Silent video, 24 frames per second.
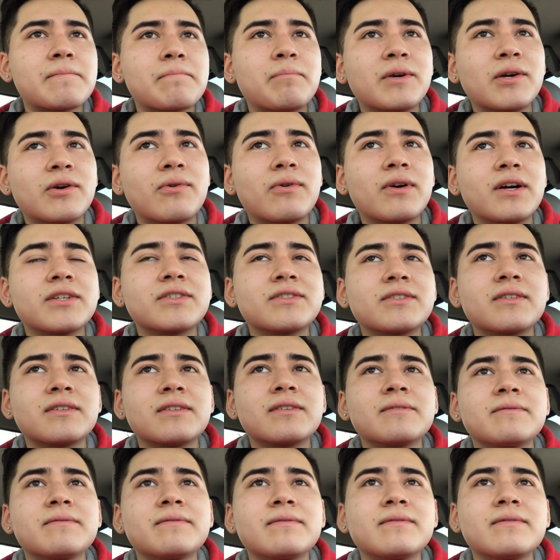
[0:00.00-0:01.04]
Big
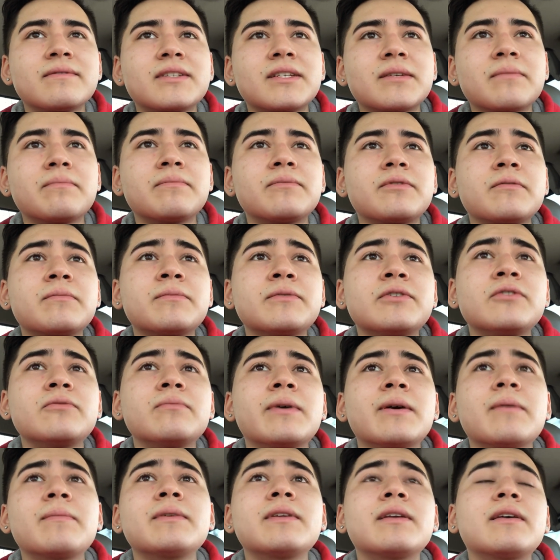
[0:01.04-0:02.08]
question. Some of you
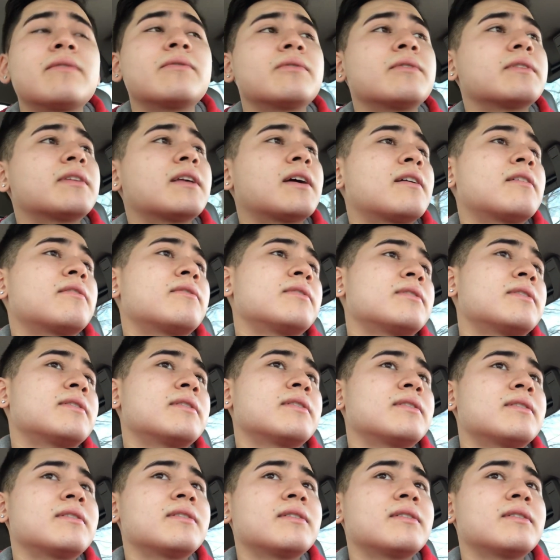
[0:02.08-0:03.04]
maybe never thought of it.